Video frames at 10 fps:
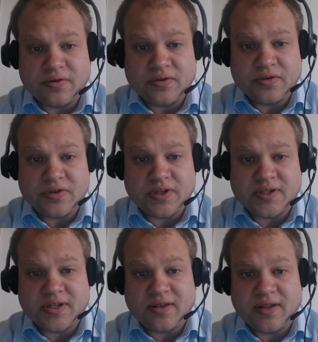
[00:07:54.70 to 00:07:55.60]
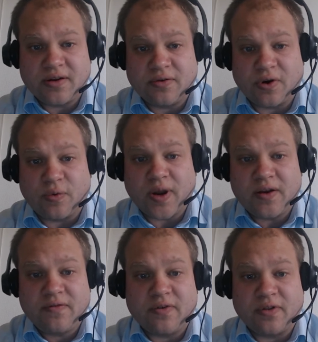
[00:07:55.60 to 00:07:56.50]
she said that her
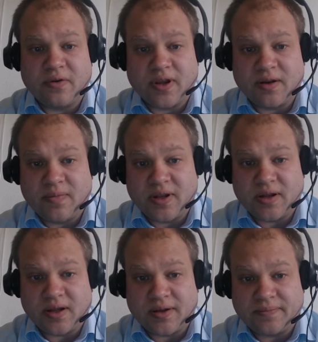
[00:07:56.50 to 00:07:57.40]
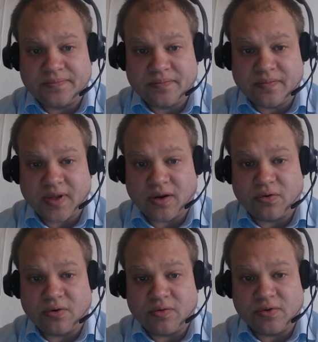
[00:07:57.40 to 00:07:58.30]
grandfather had been a
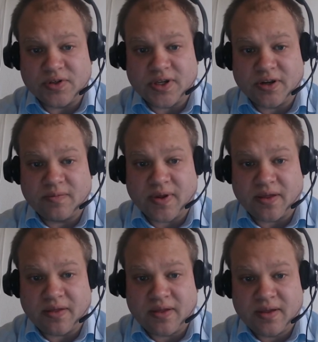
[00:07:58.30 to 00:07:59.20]
horrible psychopath